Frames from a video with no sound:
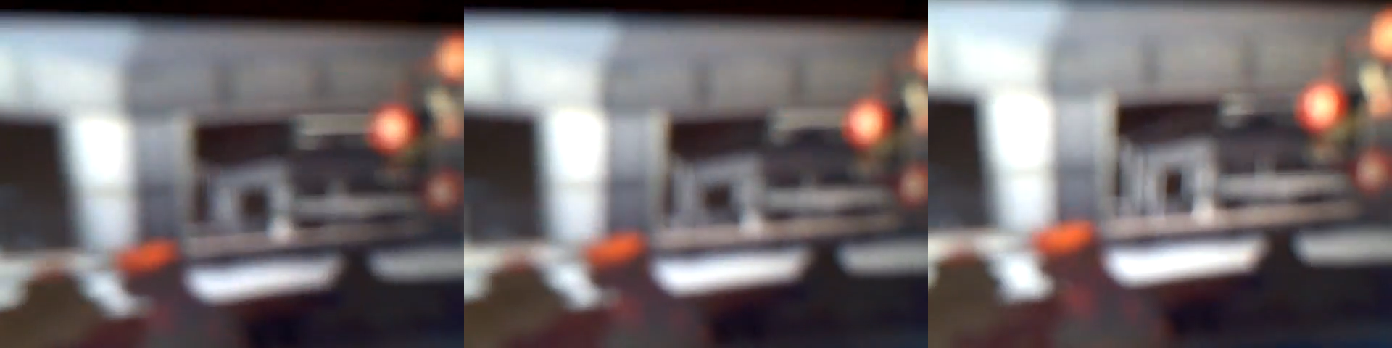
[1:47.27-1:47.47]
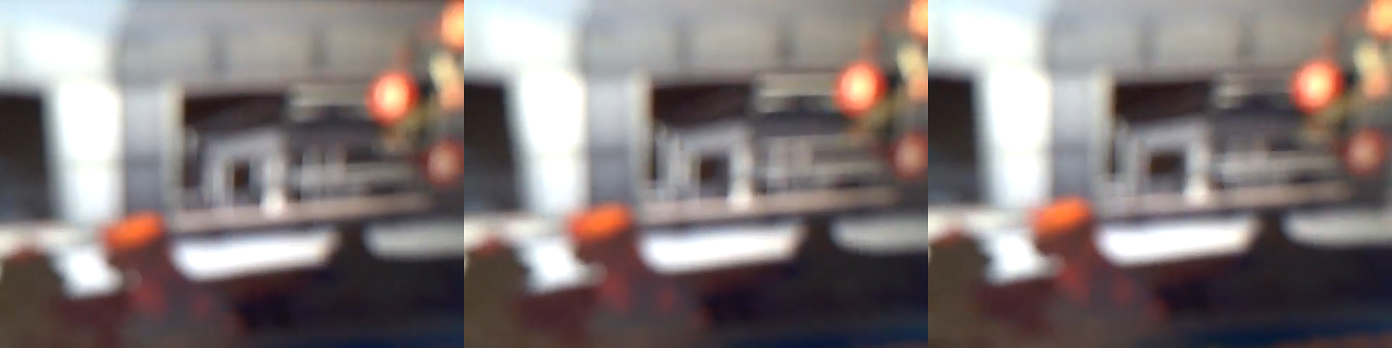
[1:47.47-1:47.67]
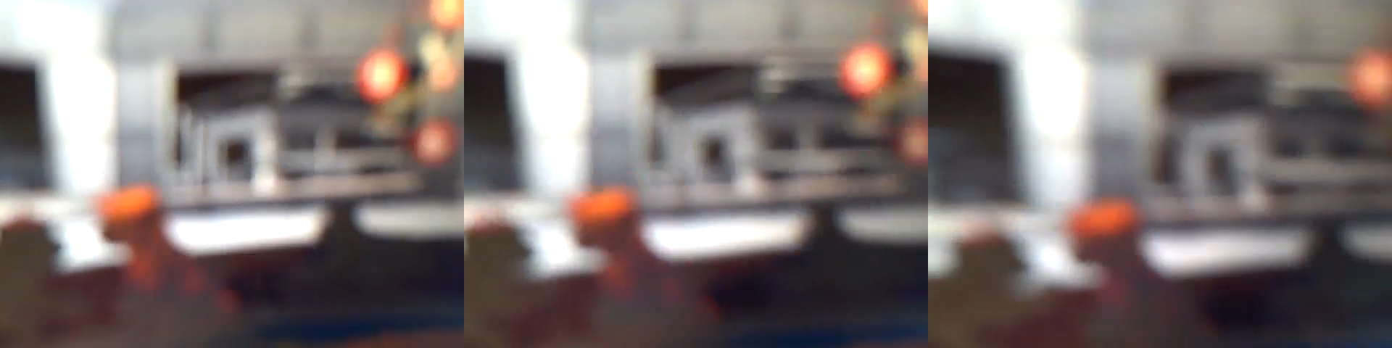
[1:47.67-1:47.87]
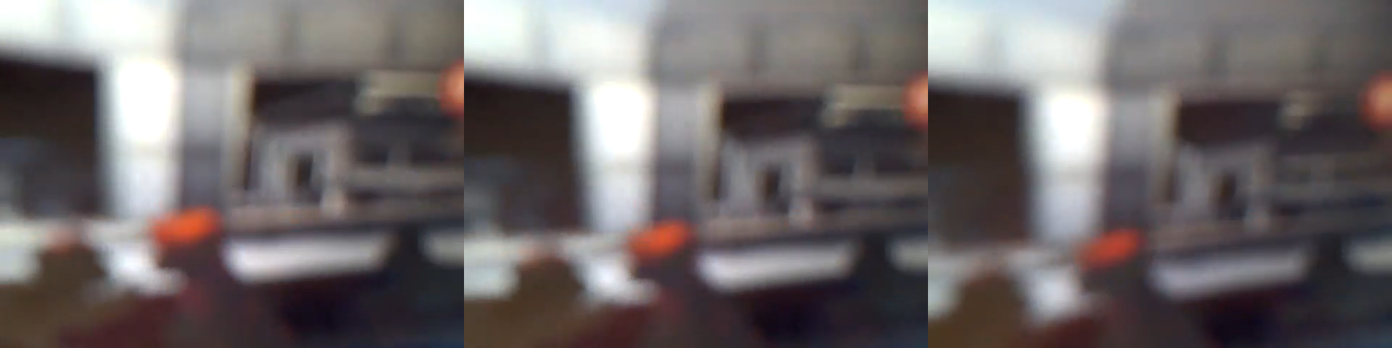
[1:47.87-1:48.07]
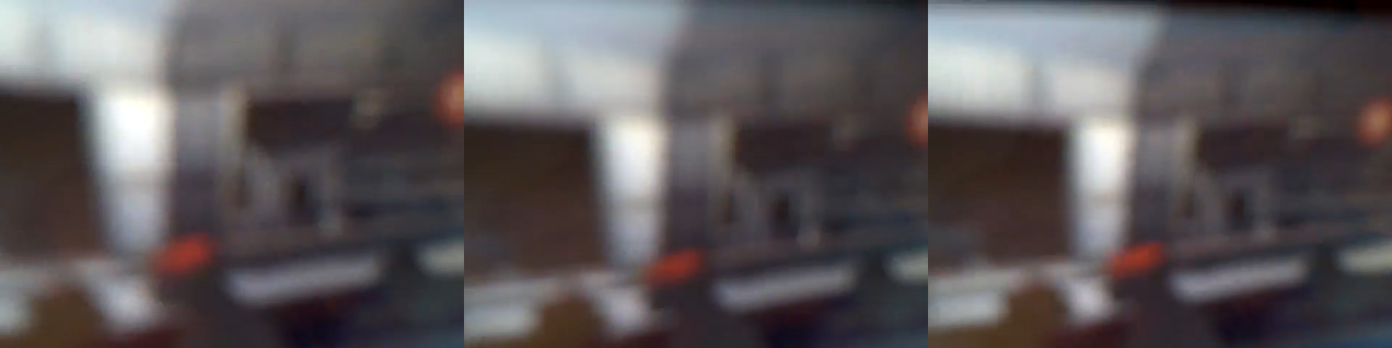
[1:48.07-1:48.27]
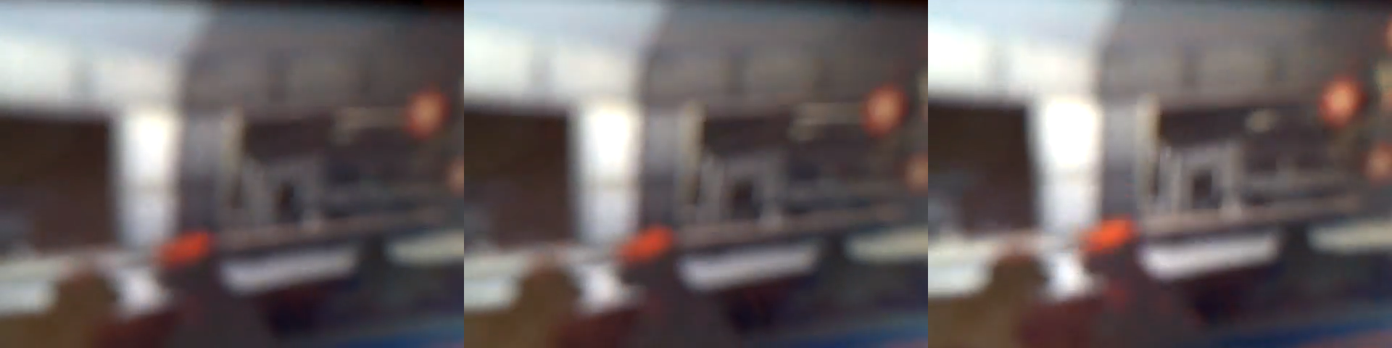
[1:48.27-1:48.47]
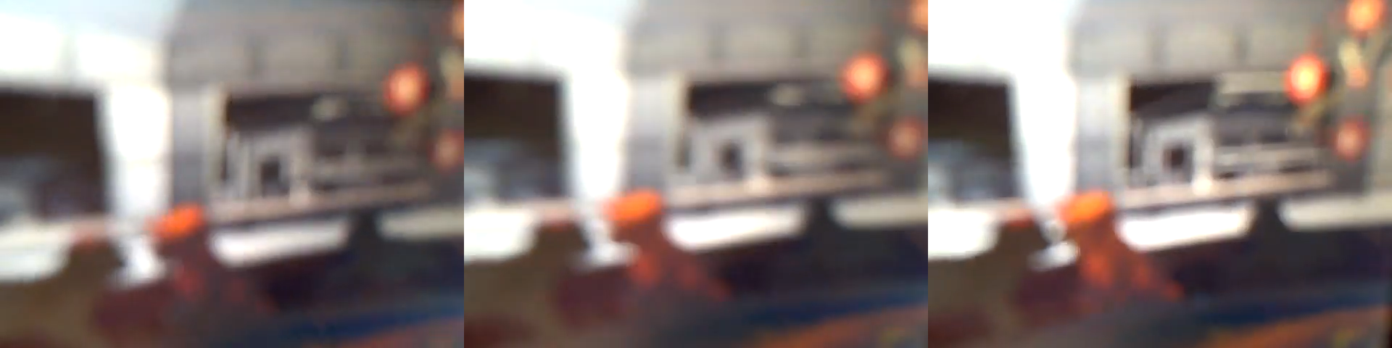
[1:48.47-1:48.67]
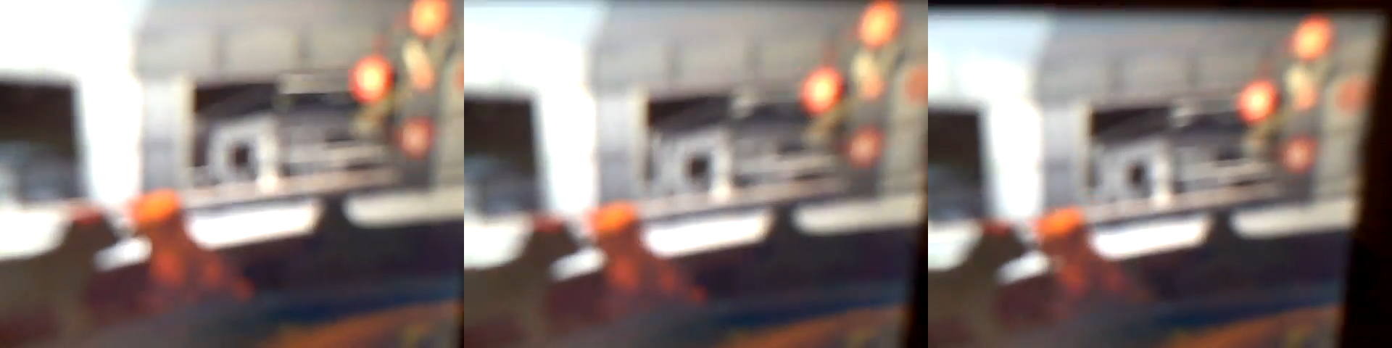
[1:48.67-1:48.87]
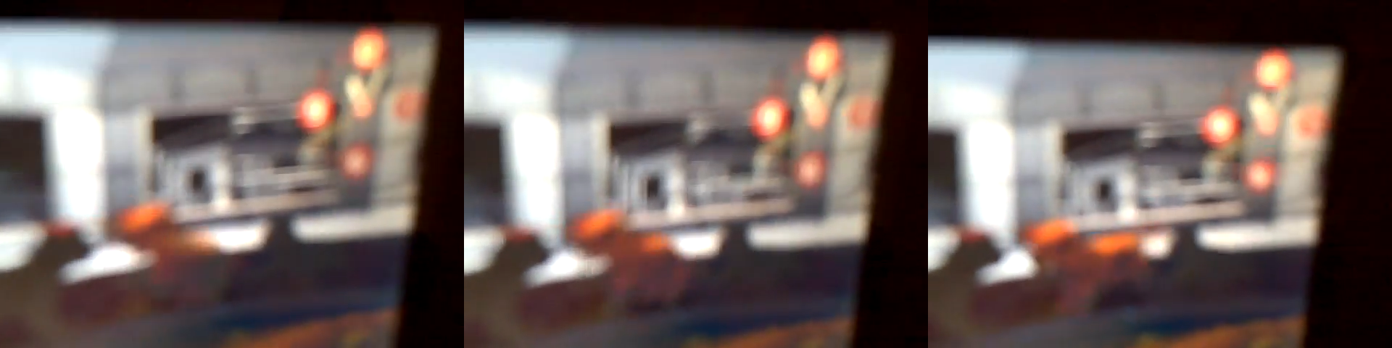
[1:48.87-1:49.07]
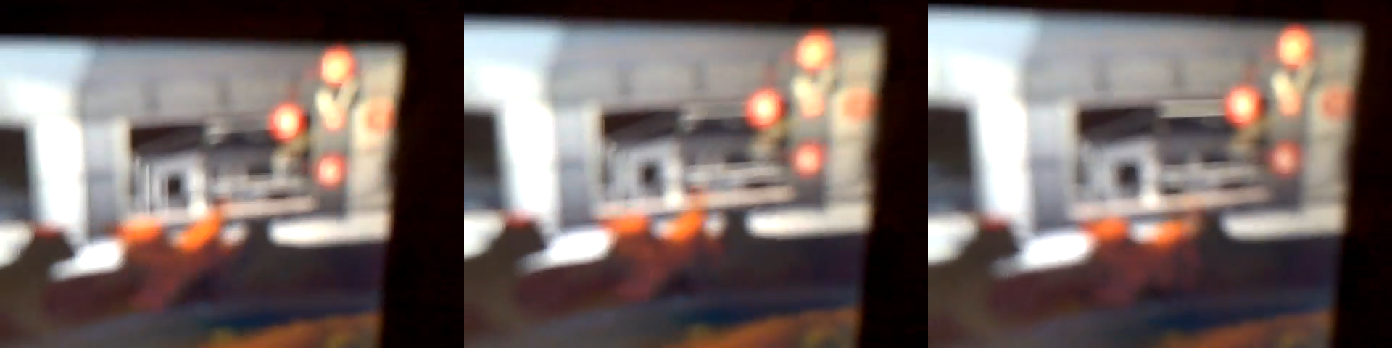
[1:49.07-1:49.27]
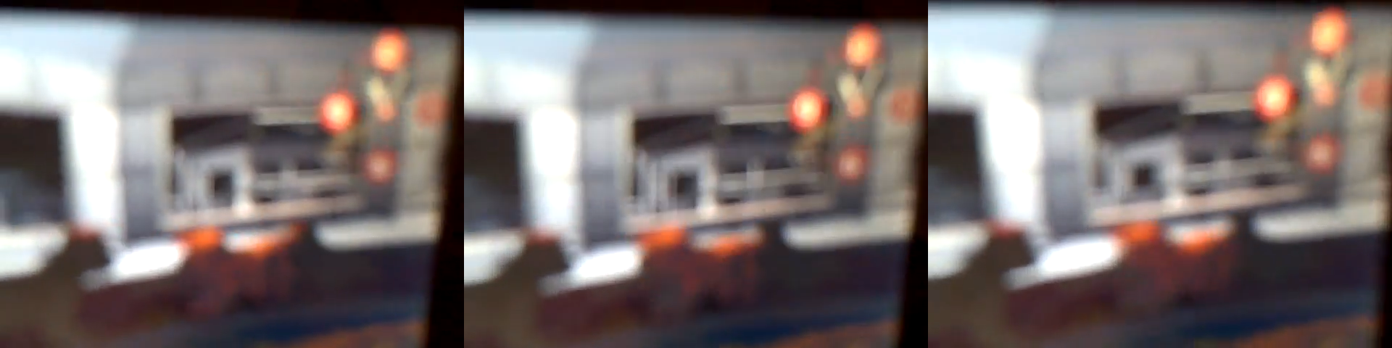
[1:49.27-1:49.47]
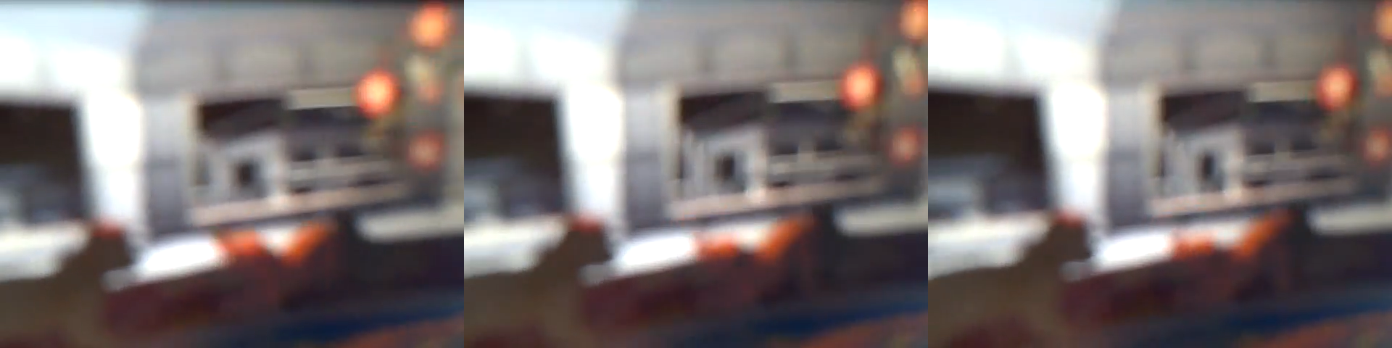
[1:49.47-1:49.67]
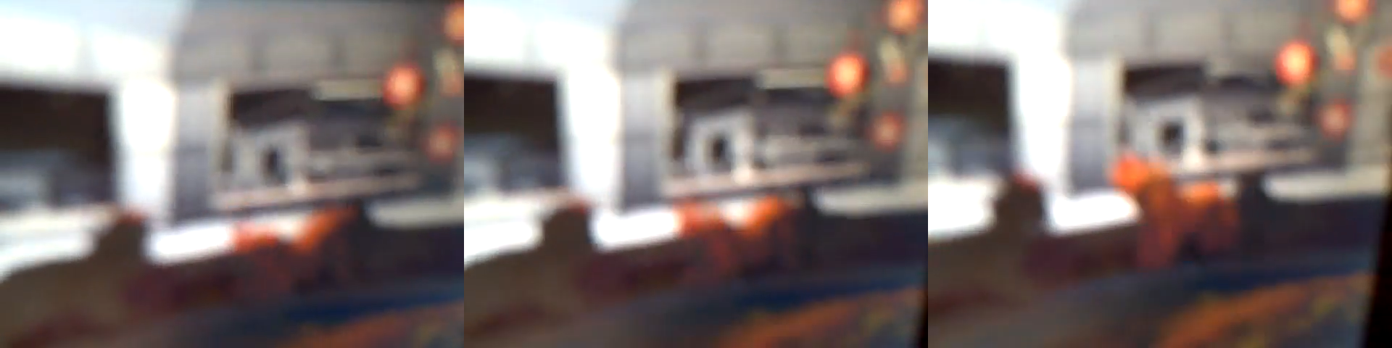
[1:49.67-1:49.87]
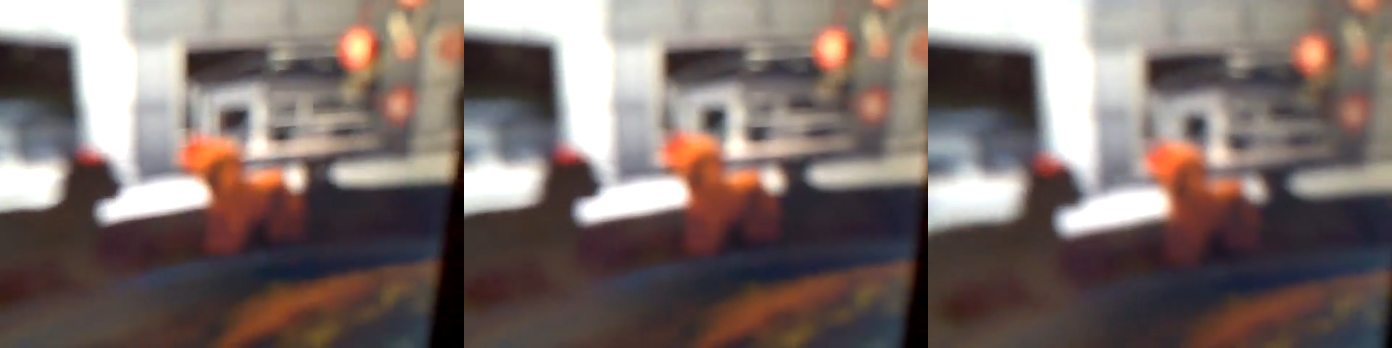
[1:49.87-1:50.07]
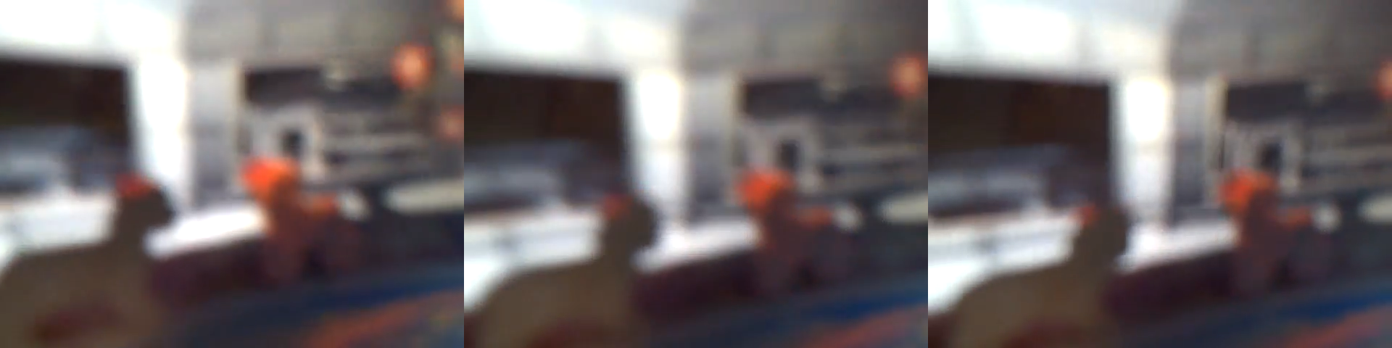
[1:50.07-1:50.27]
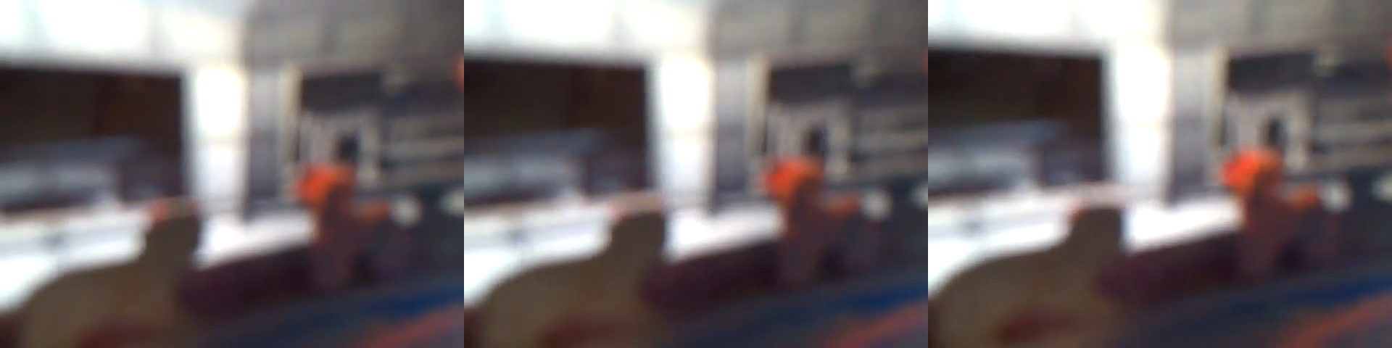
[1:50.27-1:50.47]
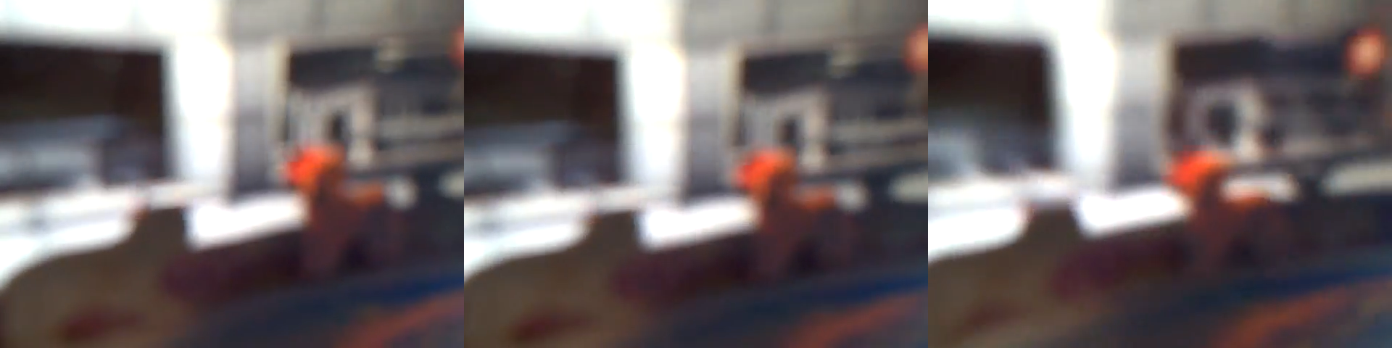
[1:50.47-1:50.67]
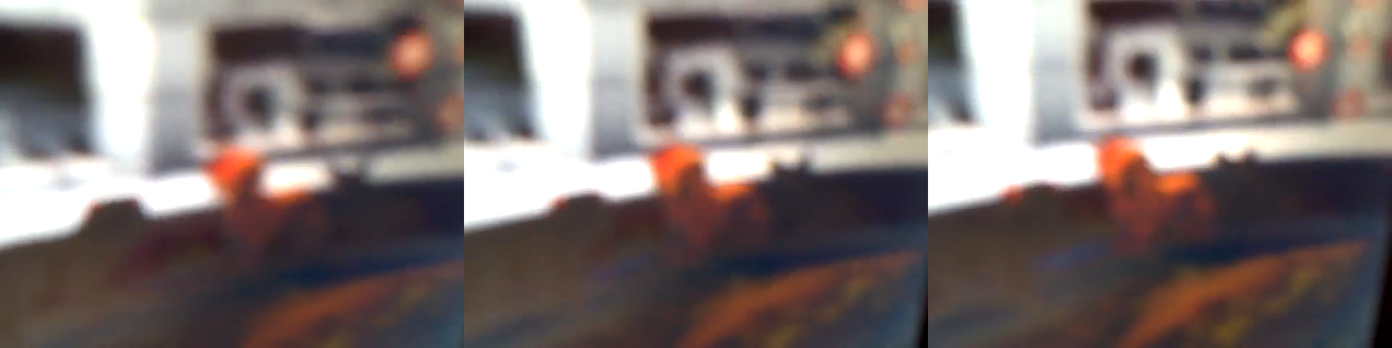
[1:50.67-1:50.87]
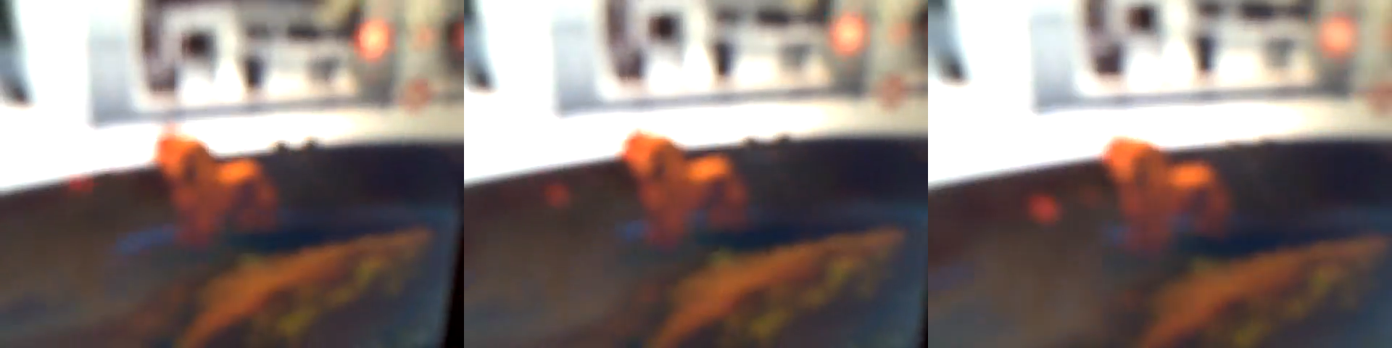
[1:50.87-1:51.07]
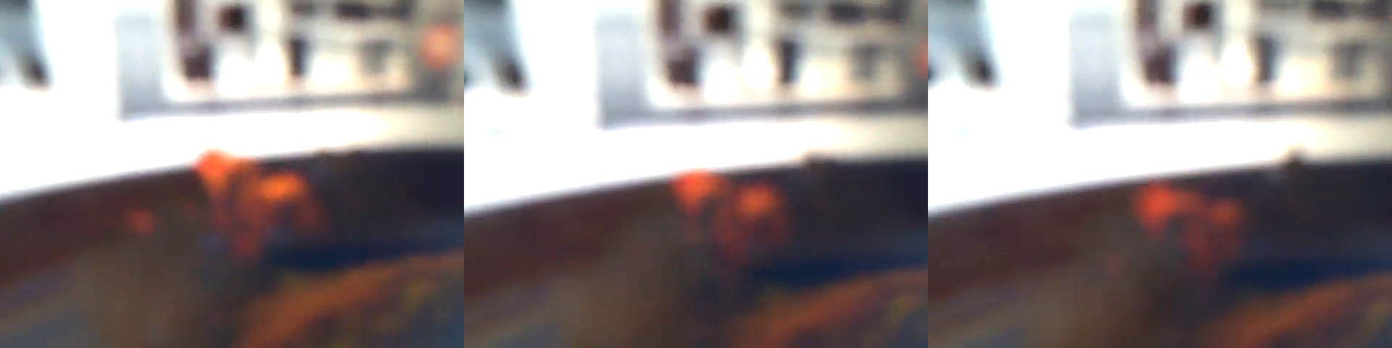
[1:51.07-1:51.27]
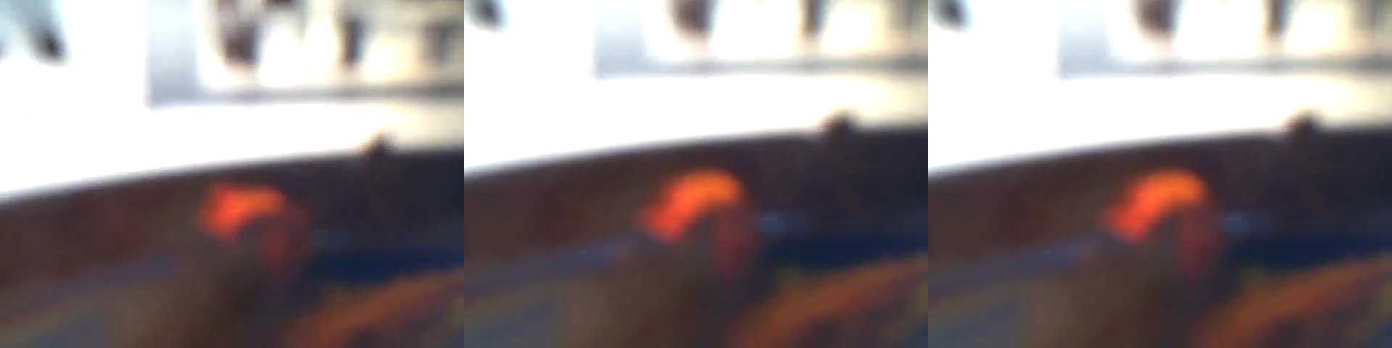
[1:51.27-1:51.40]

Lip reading: No face is visible, so there are no lips to read.